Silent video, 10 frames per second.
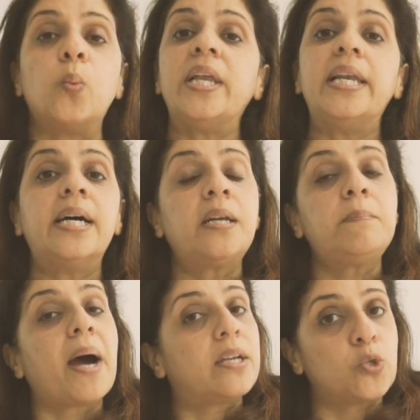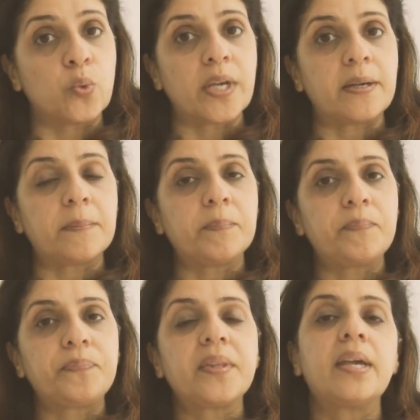we learn by doing.
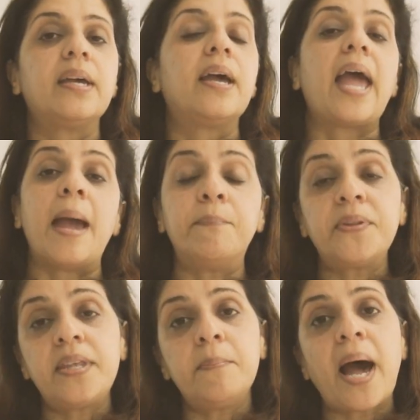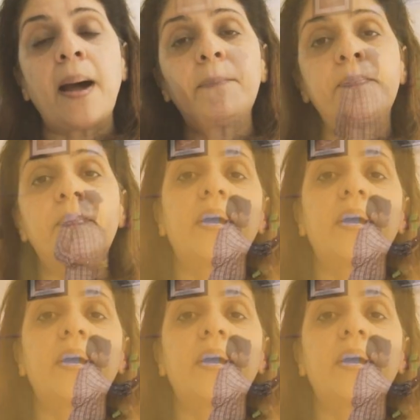Empathy map,